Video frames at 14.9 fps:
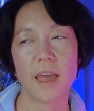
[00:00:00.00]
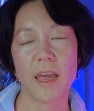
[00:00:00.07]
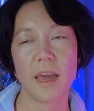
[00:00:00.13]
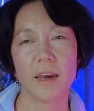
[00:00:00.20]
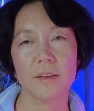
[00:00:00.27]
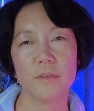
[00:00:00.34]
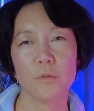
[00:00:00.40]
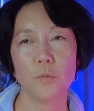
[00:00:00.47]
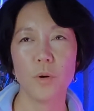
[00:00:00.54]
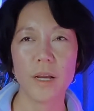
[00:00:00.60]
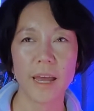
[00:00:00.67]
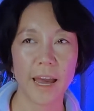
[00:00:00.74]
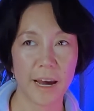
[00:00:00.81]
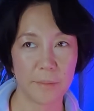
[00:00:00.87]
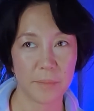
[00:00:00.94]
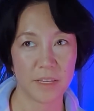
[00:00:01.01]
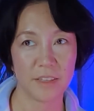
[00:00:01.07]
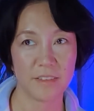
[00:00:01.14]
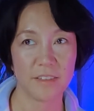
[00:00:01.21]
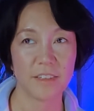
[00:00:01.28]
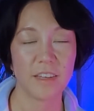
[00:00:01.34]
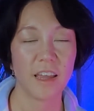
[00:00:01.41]
and what
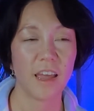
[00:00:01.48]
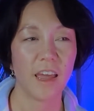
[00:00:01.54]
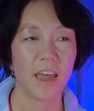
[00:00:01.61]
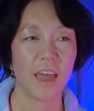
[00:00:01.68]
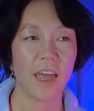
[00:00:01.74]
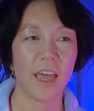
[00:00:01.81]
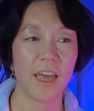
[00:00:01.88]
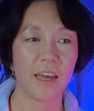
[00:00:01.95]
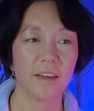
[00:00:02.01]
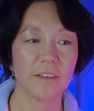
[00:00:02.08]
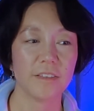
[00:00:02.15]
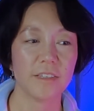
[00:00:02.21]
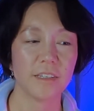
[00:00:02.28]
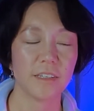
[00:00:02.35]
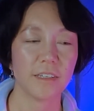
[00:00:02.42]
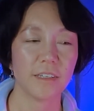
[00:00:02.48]
happened and